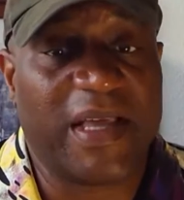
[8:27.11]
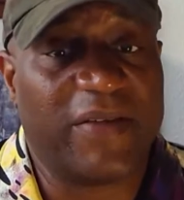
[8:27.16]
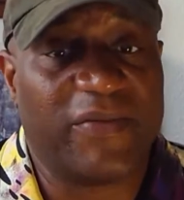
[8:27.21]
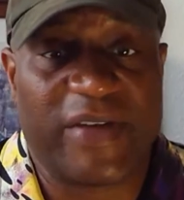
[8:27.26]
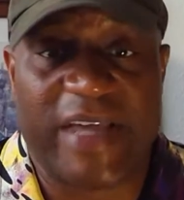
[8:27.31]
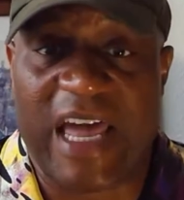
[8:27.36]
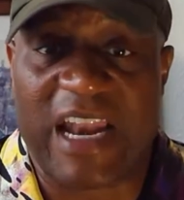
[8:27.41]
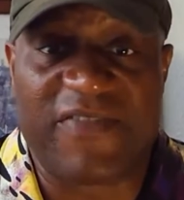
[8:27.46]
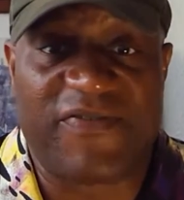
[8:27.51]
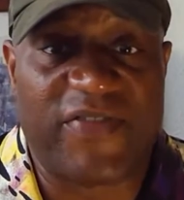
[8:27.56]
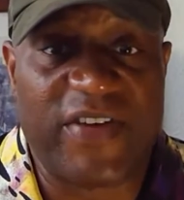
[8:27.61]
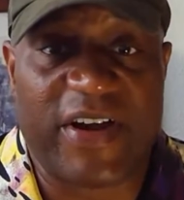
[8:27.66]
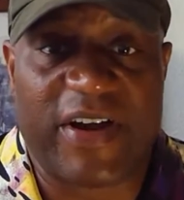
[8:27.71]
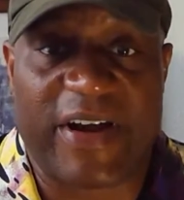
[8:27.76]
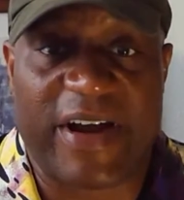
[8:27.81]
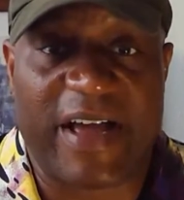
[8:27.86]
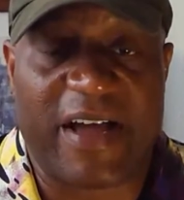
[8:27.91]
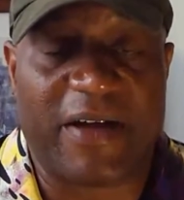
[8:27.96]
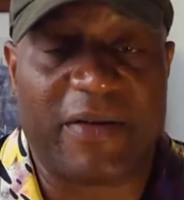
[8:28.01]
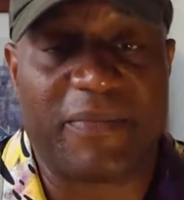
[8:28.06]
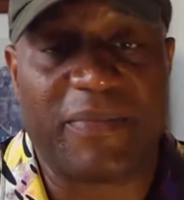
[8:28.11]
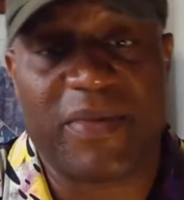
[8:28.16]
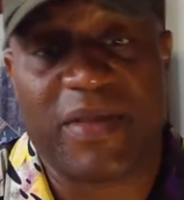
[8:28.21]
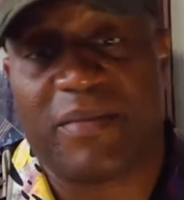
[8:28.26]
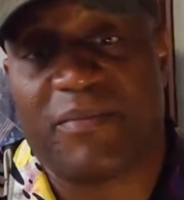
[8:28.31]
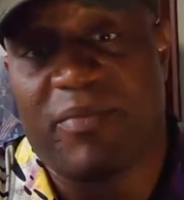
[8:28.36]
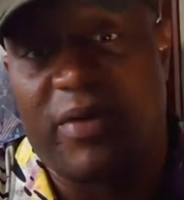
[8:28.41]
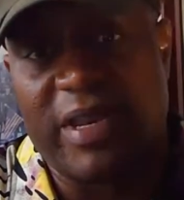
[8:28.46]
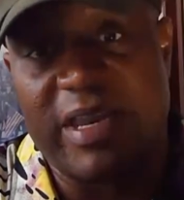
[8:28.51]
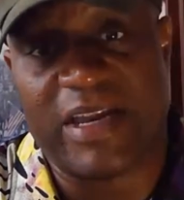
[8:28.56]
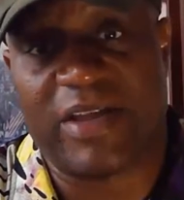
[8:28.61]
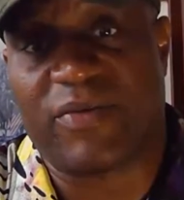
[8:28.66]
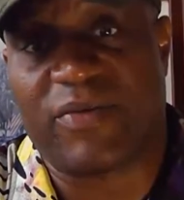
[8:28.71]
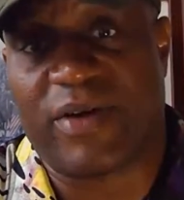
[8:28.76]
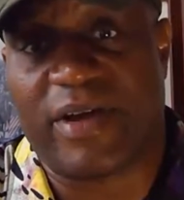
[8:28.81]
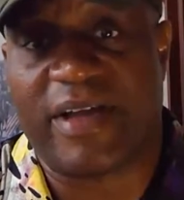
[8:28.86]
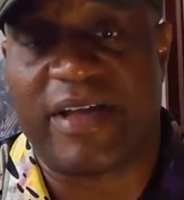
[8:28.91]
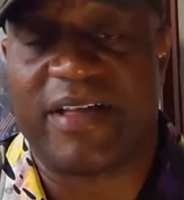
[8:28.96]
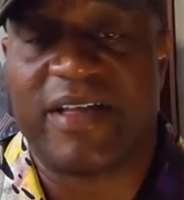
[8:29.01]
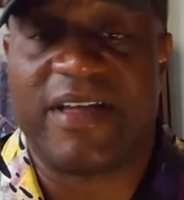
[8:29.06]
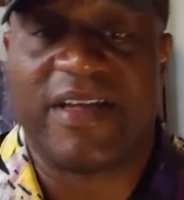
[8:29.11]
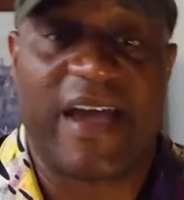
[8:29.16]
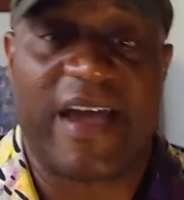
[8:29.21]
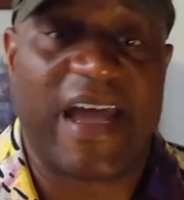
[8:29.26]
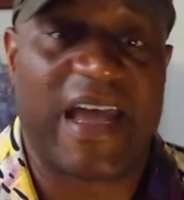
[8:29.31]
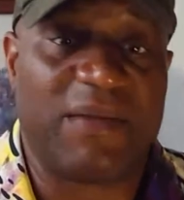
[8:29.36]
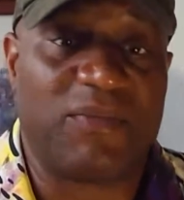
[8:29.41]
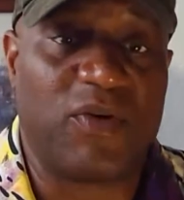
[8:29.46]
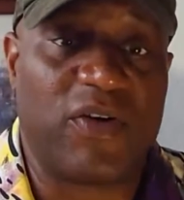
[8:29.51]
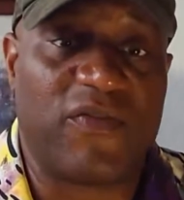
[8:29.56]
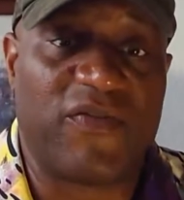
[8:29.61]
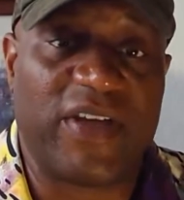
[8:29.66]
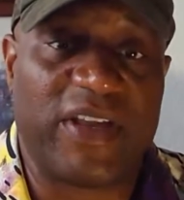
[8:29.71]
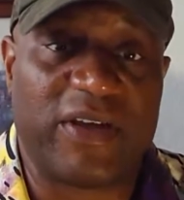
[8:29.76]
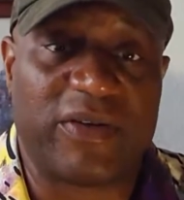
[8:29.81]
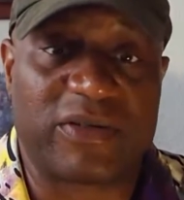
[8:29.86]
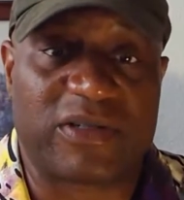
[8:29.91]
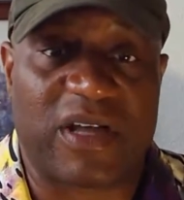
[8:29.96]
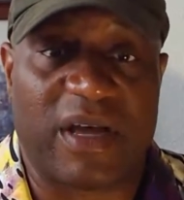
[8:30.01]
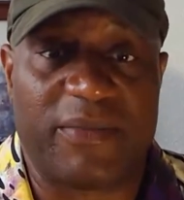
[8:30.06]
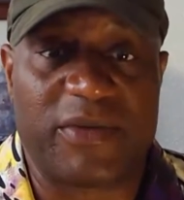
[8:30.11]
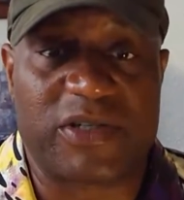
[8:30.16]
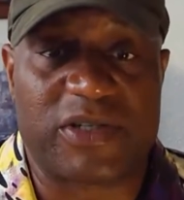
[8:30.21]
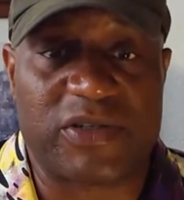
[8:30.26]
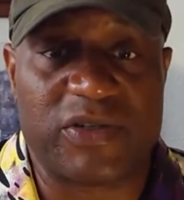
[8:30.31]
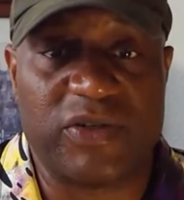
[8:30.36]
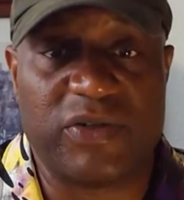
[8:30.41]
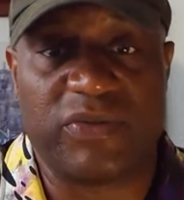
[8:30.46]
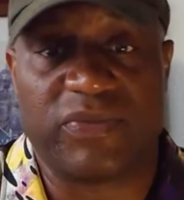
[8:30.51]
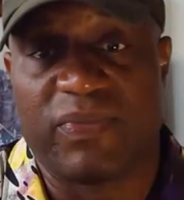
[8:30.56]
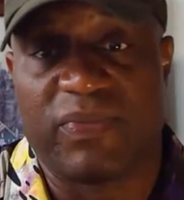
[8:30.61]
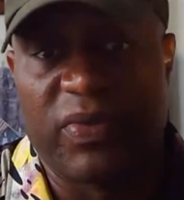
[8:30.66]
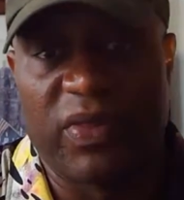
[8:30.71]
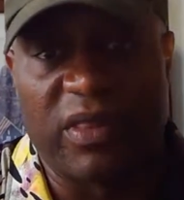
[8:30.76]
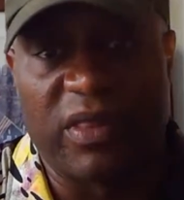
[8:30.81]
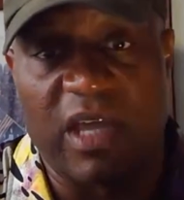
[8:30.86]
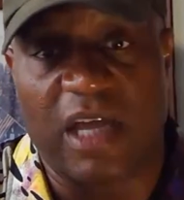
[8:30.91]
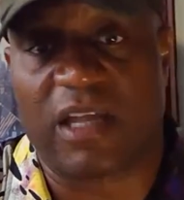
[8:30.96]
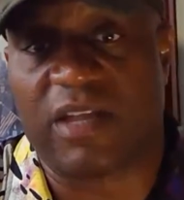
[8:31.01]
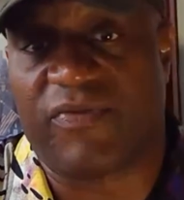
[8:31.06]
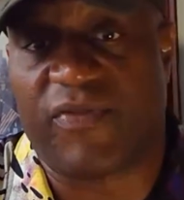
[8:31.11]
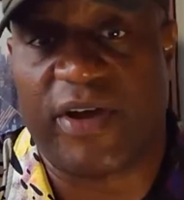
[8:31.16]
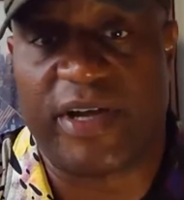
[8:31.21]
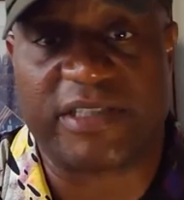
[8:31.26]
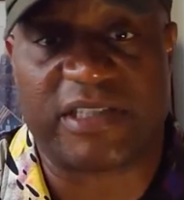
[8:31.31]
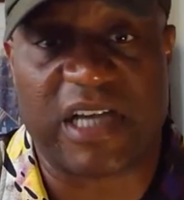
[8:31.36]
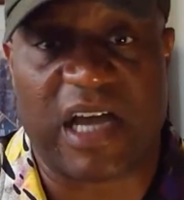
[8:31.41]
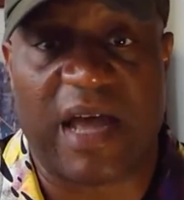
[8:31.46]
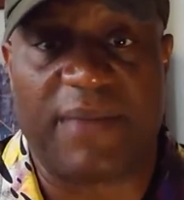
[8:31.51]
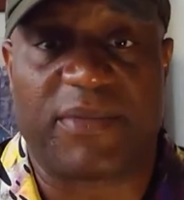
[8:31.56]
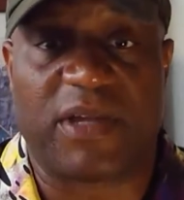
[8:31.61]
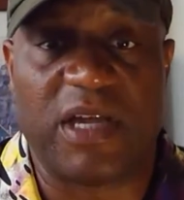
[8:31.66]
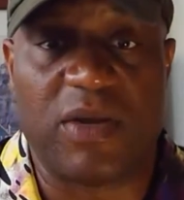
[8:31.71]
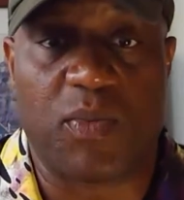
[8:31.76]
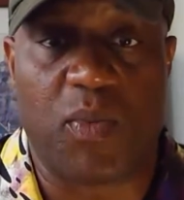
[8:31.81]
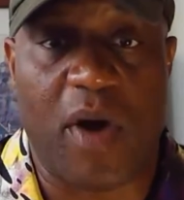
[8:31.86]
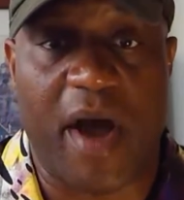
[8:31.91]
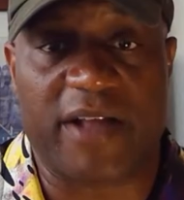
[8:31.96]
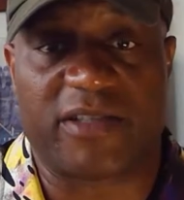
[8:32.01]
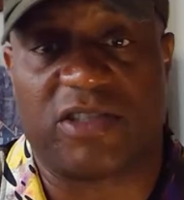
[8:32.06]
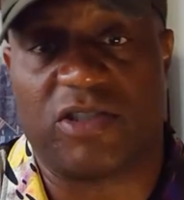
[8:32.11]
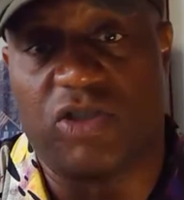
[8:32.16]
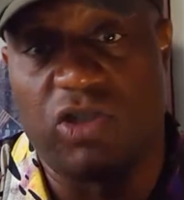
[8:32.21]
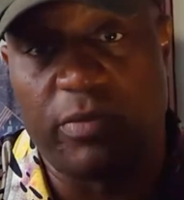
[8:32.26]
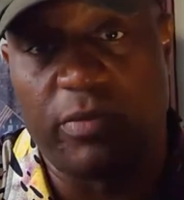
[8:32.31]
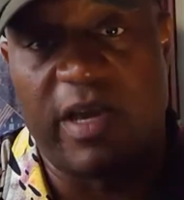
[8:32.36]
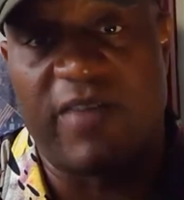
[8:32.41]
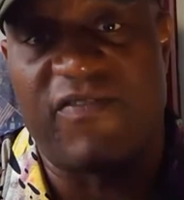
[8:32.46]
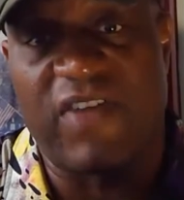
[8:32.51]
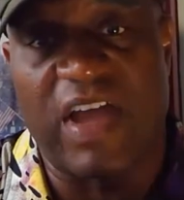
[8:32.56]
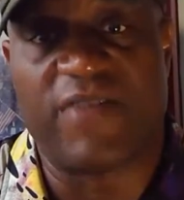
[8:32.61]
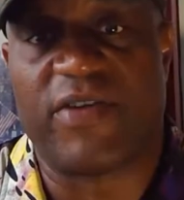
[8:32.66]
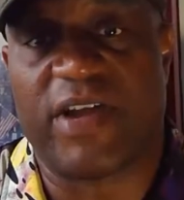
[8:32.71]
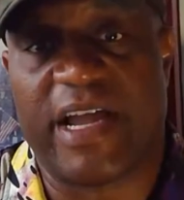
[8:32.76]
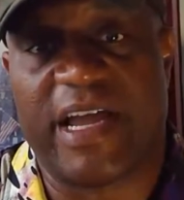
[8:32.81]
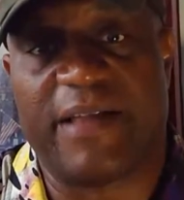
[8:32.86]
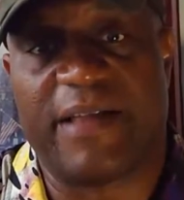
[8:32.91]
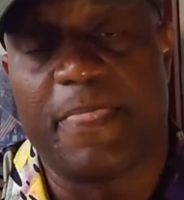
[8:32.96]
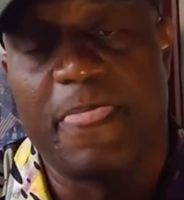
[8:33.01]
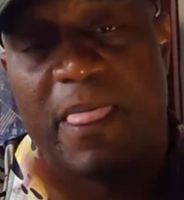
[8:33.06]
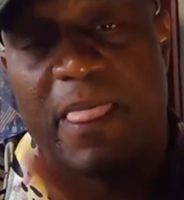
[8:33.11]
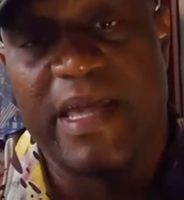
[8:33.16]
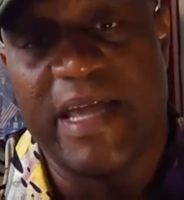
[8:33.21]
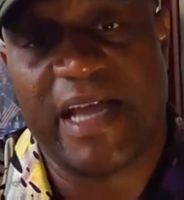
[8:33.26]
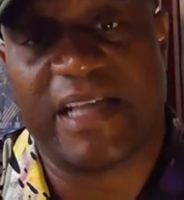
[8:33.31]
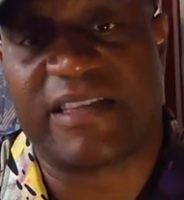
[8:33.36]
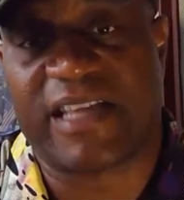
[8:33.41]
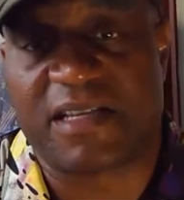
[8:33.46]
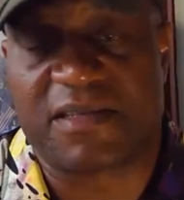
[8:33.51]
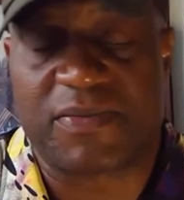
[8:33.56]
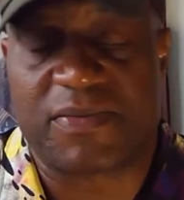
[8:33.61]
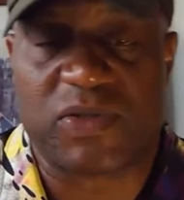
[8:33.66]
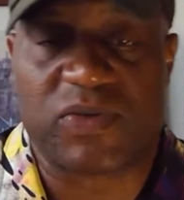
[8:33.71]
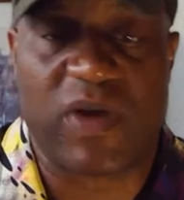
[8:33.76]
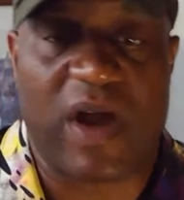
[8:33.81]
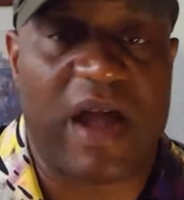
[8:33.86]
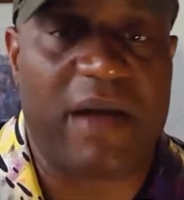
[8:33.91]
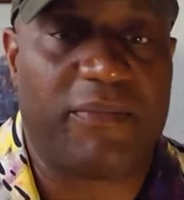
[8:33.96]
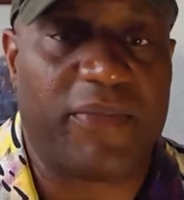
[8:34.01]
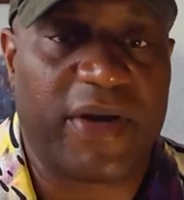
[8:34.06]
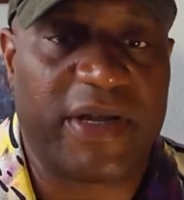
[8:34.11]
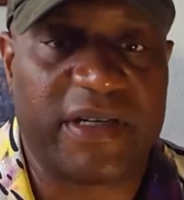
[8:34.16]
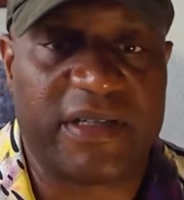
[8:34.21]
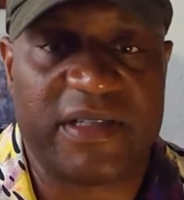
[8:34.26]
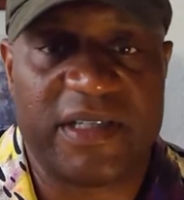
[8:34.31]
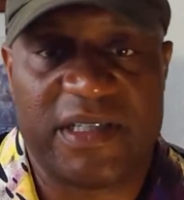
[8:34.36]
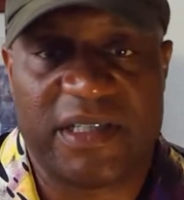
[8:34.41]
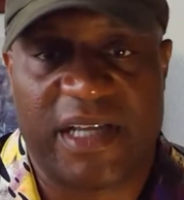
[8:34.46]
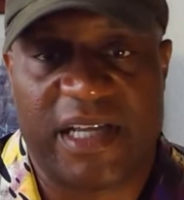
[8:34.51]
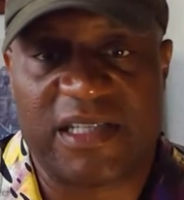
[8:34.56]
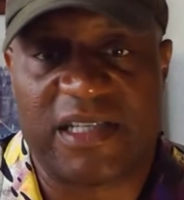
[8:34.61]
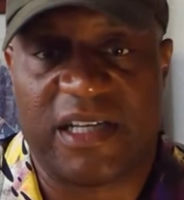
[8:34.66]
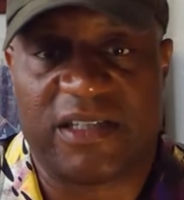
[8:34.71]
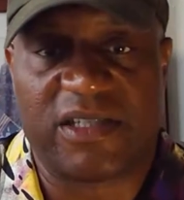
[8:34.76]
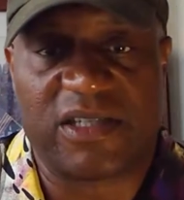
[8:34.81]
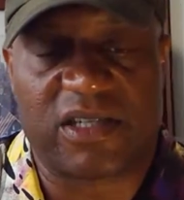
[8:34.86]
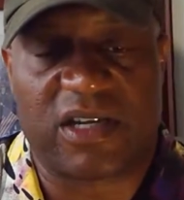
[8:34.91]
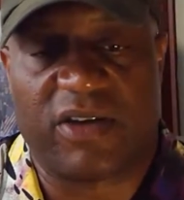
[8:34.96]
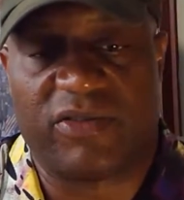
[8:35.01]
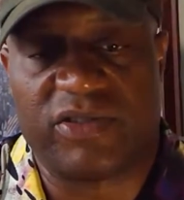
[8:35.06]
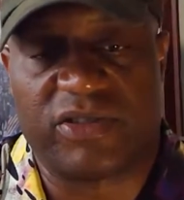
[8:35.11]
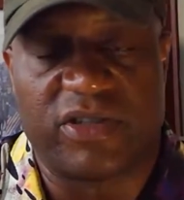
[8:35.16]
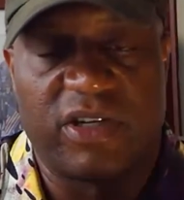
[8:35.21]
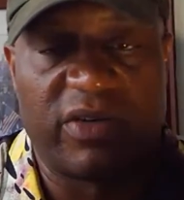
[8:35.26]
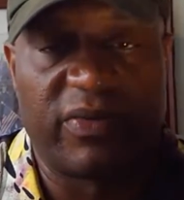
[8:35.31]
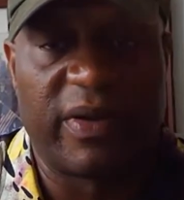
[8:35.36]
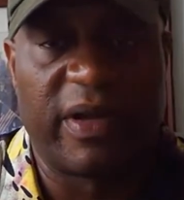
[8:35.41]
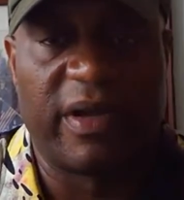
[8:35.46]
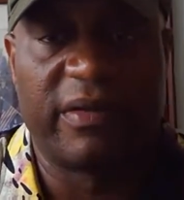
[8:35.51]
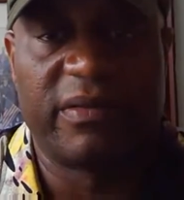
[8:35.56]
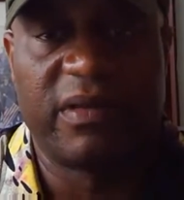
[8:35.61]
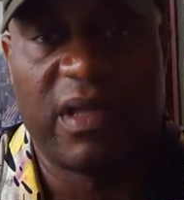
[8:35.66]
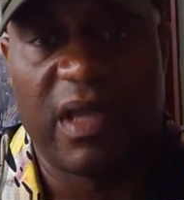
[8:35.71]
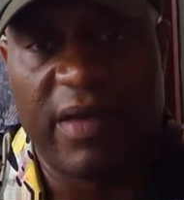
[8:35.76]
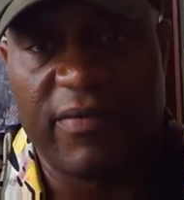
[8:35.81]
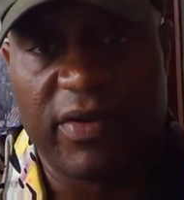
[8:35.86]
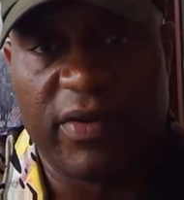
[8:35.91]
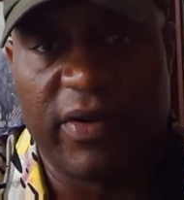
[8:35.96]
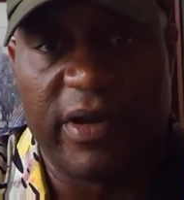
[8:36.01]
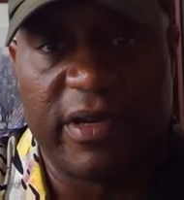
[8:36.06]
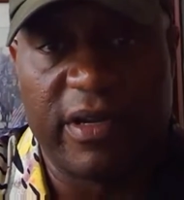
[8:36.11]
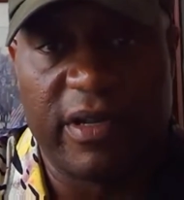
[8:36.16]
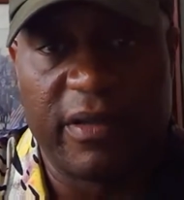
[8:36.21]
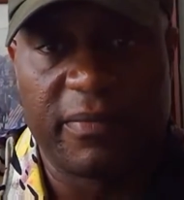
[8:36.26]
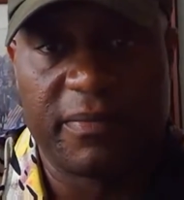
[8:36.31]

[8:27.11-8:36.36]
We got to figure it out. But anyway, more videos coming soon. Thank you for your time. Keep watching. Do me a favor again. Hit that subscribe button. Let's get this country turned around. Have a great day.